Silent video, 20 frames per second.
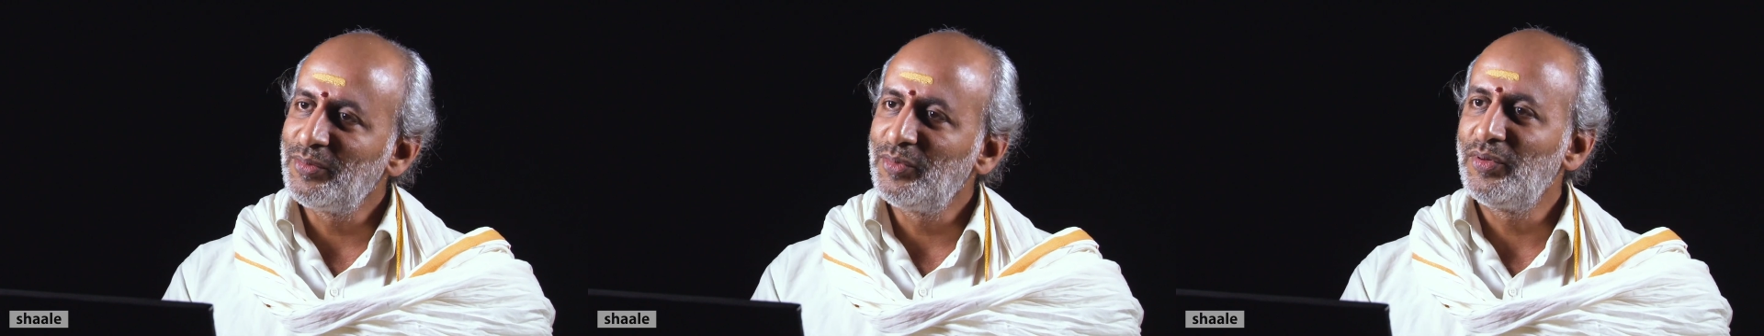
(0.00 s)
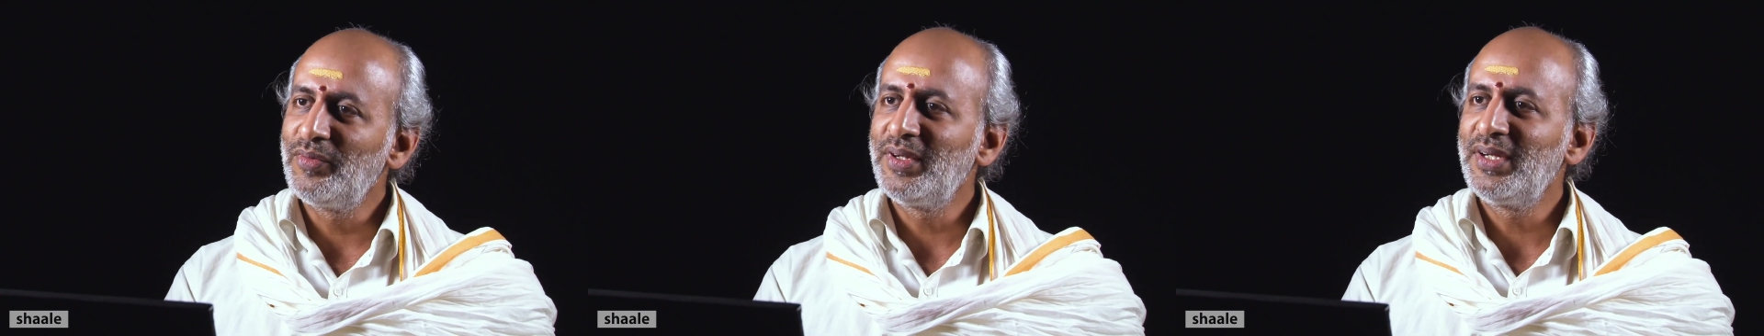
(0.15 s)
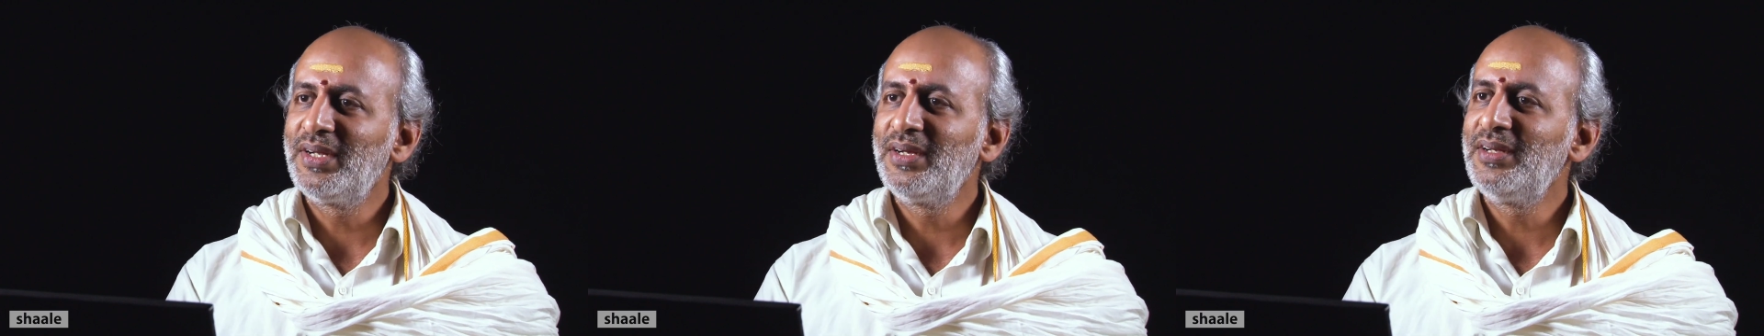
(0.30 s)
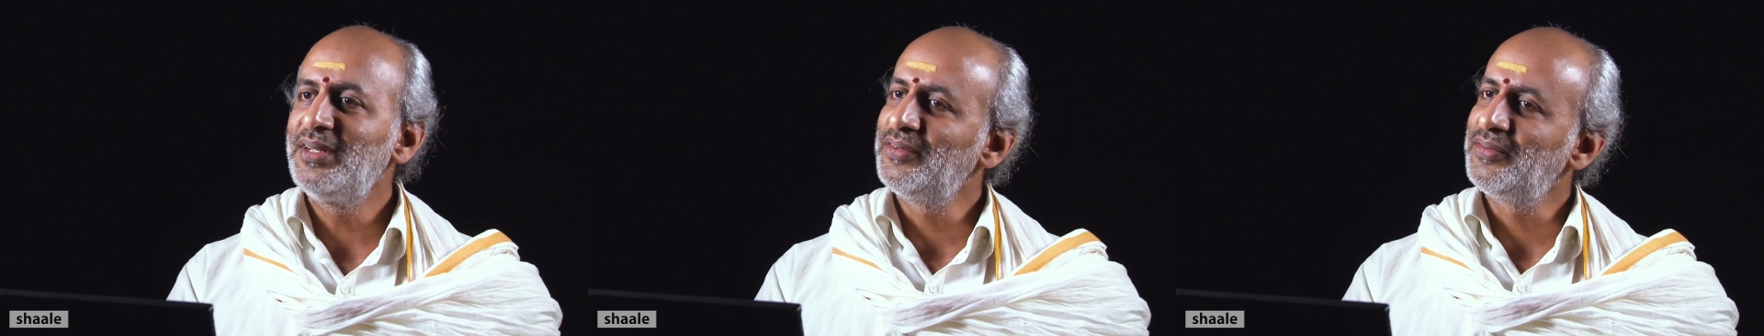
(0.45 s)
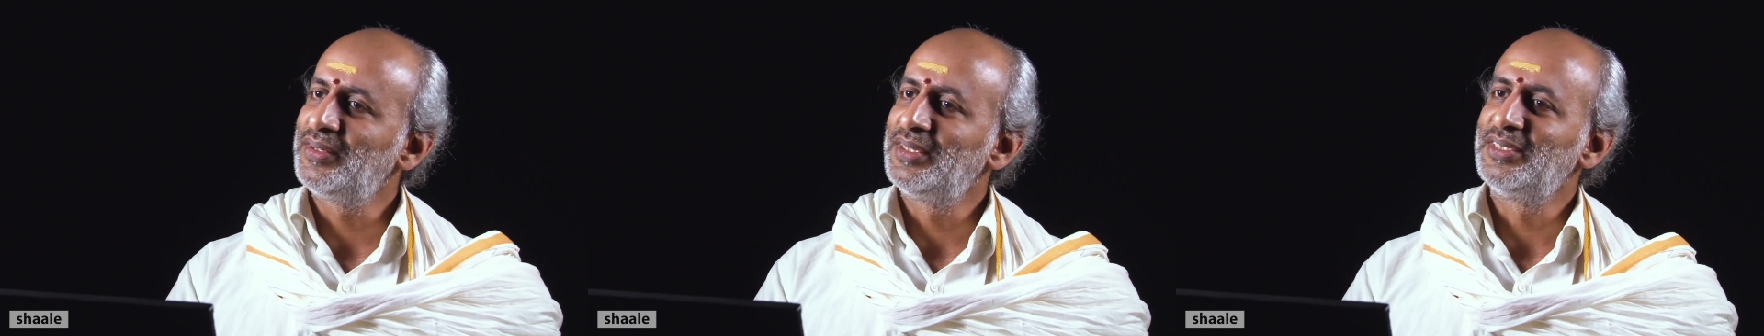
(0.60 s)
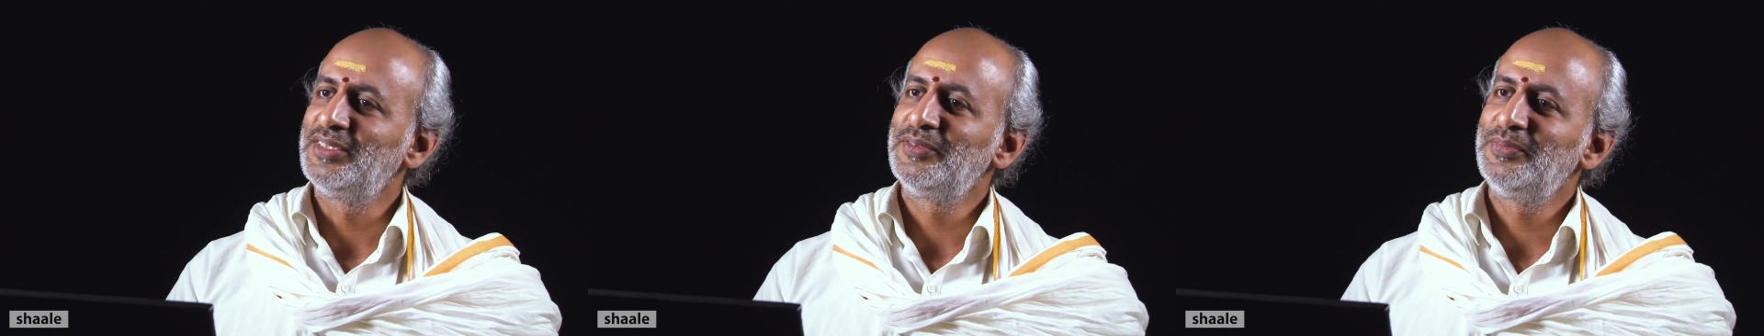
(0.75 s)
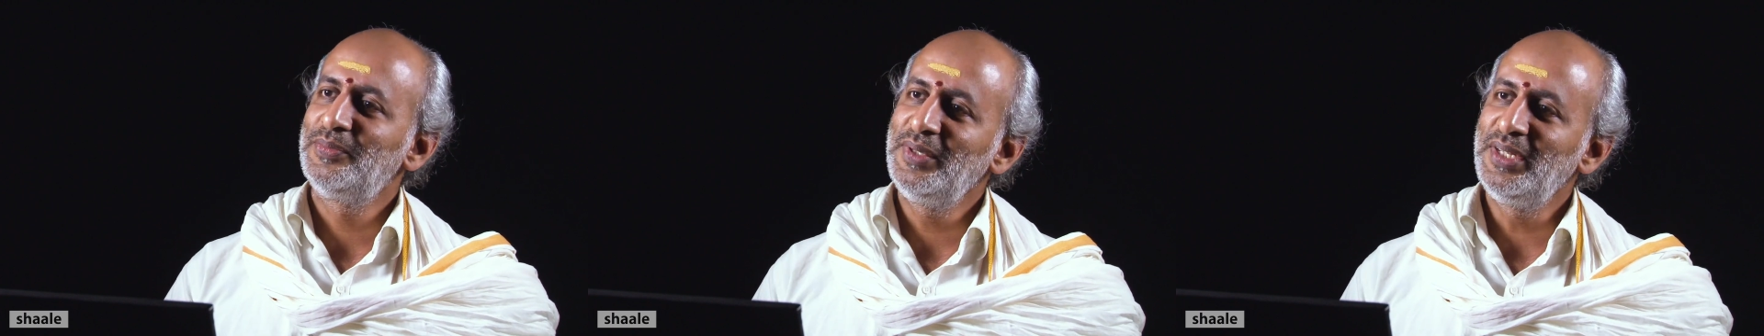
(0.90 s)
moving at
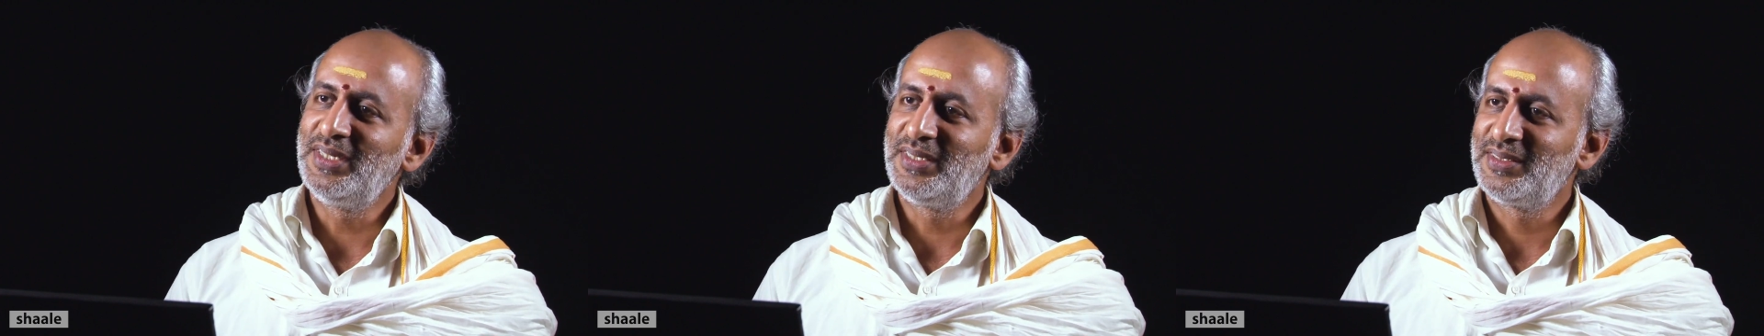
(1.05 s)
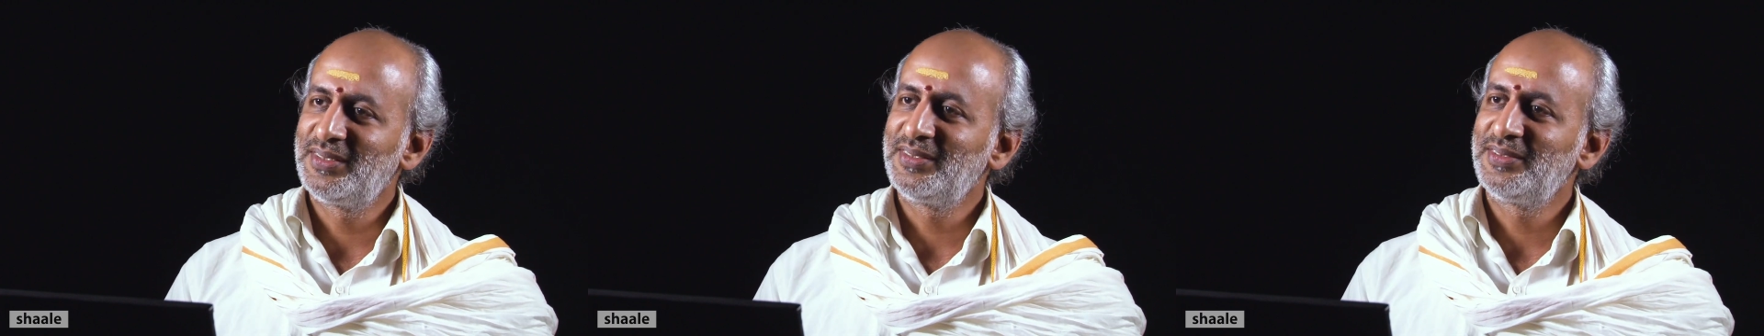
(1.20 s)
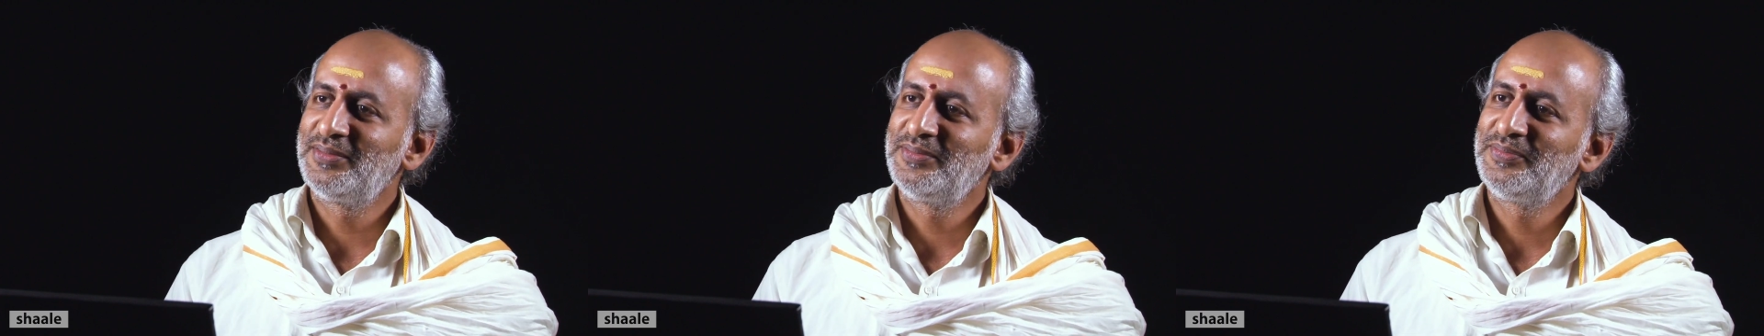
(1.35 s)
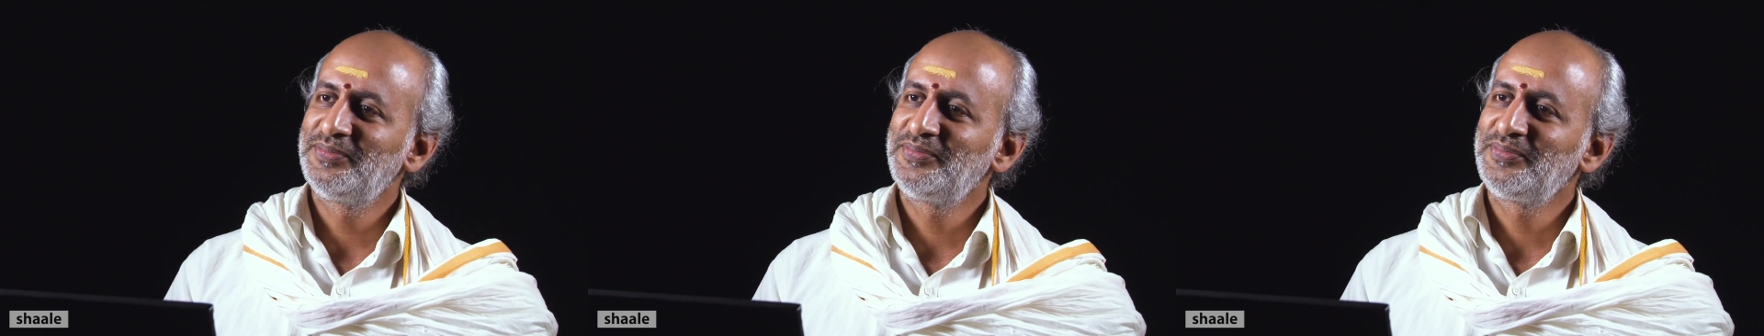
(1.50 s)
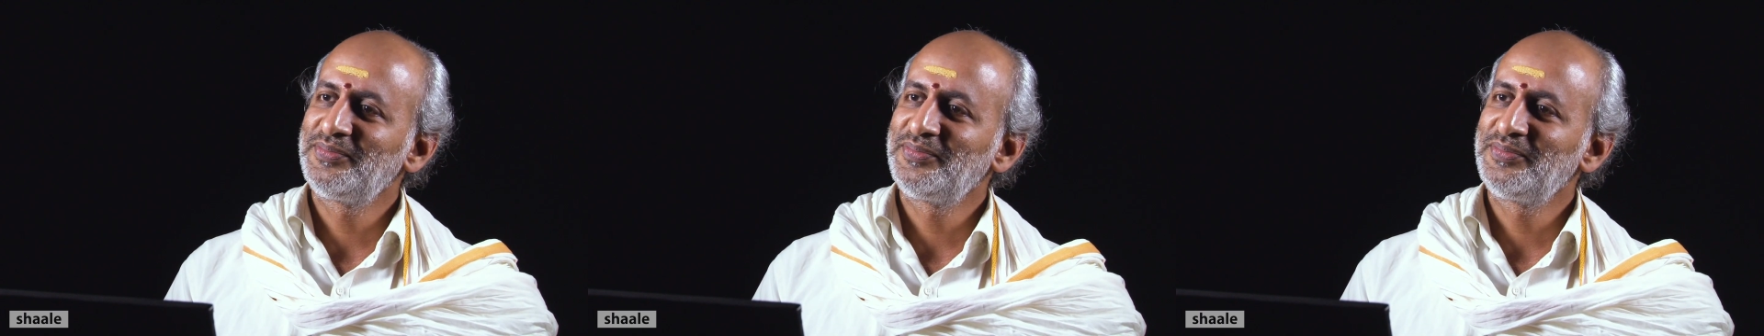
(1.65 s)
different speeds.